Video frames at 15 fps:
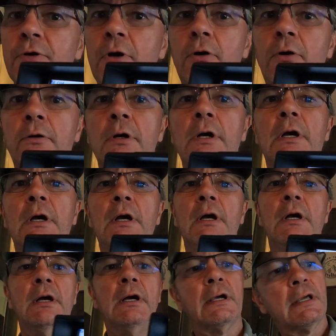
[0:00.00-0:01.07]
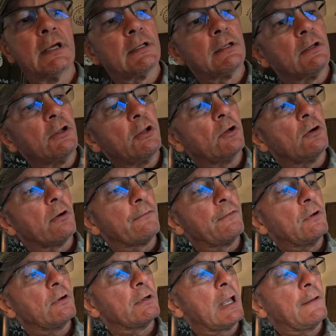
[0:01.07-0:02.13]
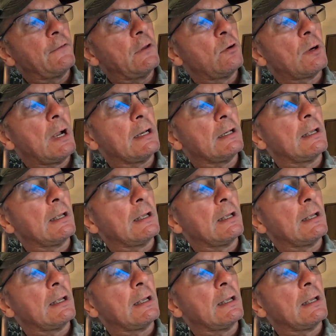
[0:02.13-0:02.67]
So again, you know, if you were